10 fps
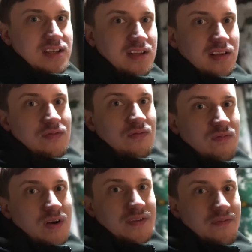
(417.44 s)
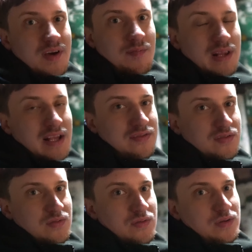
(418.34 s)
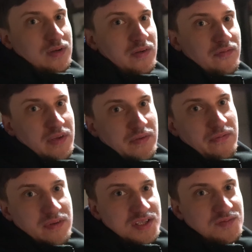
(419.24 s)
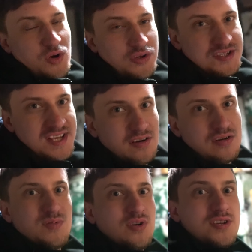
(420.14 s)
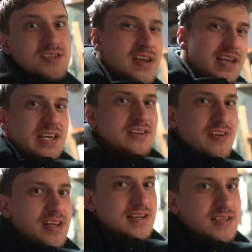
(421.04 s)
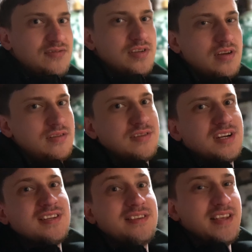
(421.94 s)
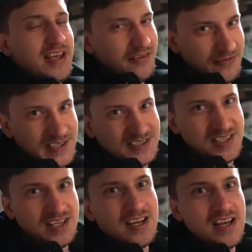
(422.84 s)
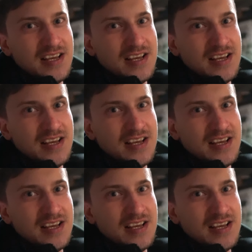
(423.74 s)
tell what we plan to do with this motorcycle, because in the next video you're gonna definitely